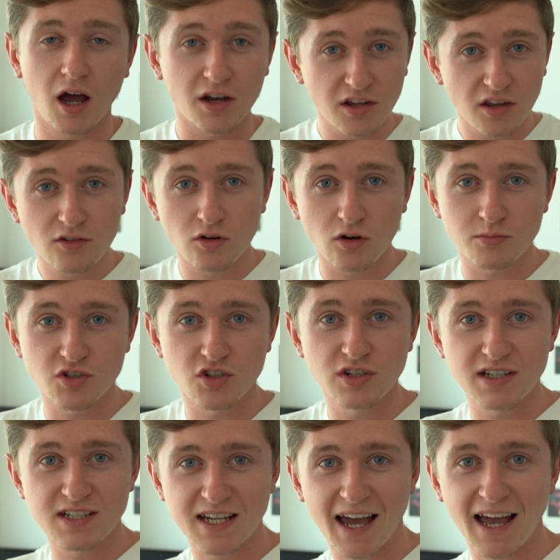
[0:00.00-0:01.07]
Another option
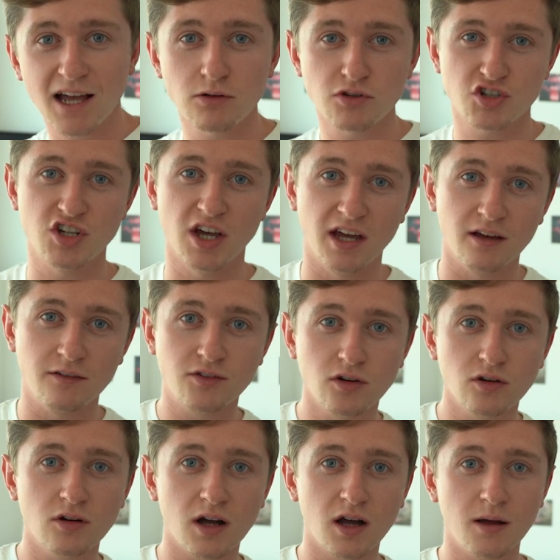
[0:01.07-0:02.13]
is a house share. If
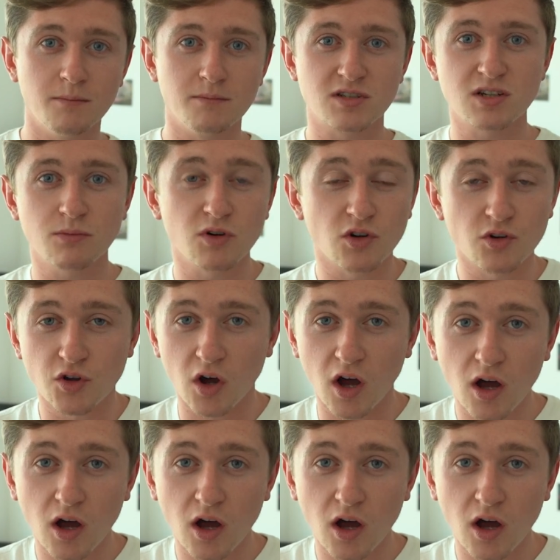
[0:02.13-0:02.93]
you're someone on your